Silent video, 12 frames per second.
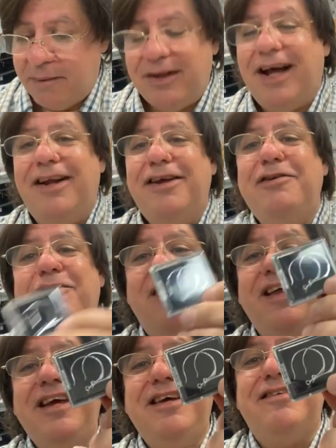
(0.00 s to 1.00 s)
I'm telling you,
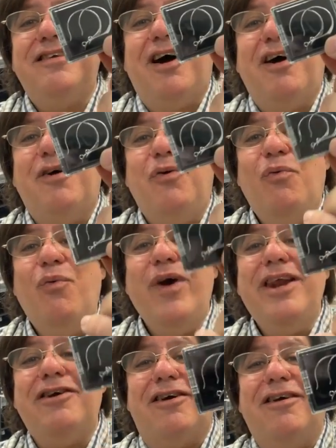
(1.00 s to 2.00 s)
these are a
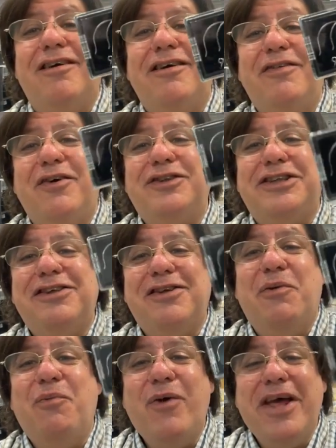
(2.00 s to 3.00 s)
winner. They're
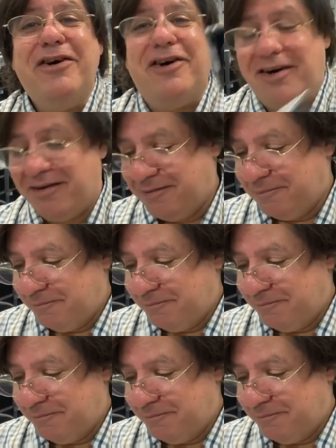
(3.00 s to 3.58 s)
just a winner.